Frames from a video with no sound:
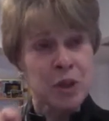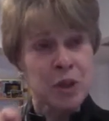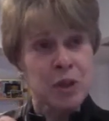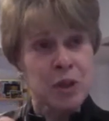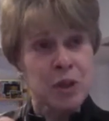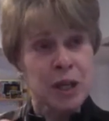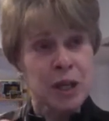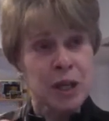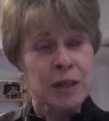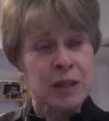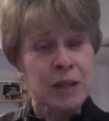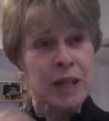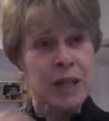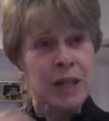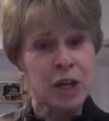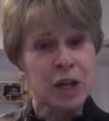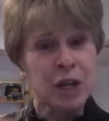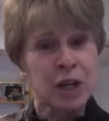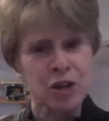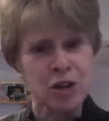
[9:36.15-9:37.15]
the
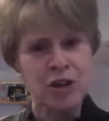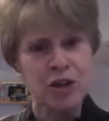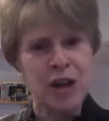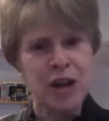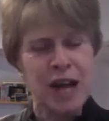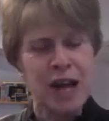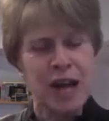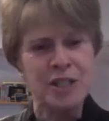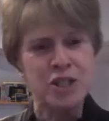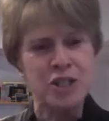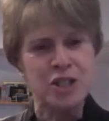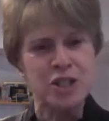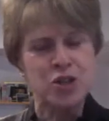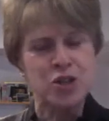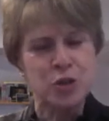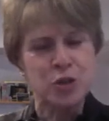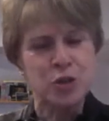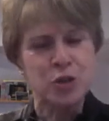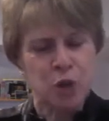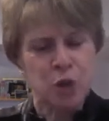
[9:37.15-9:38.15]
learner has
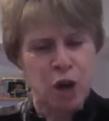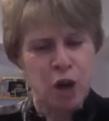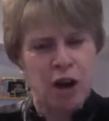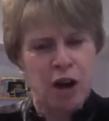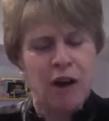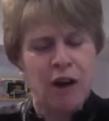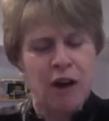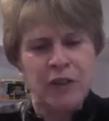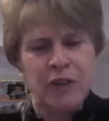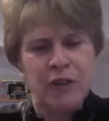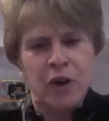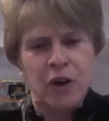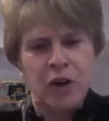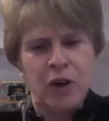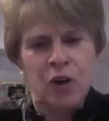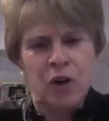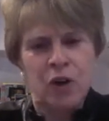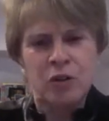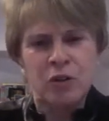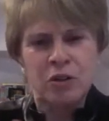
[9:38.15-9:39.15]
to draw on their
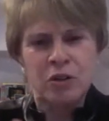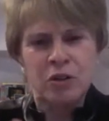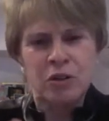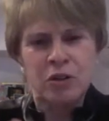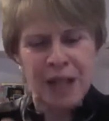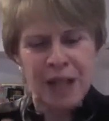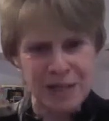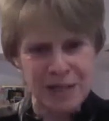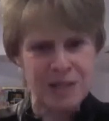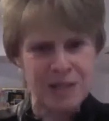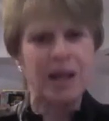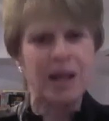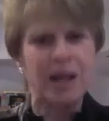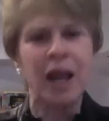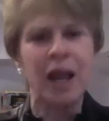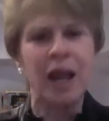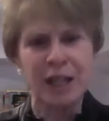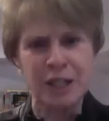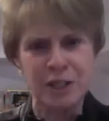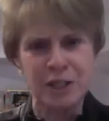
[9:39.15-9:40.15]
own tacit
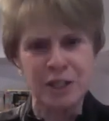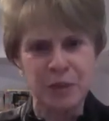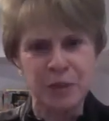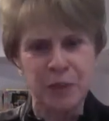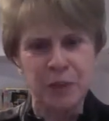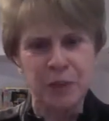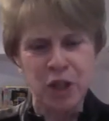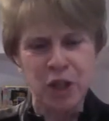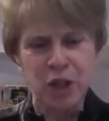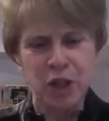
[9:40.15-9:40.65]
knowledge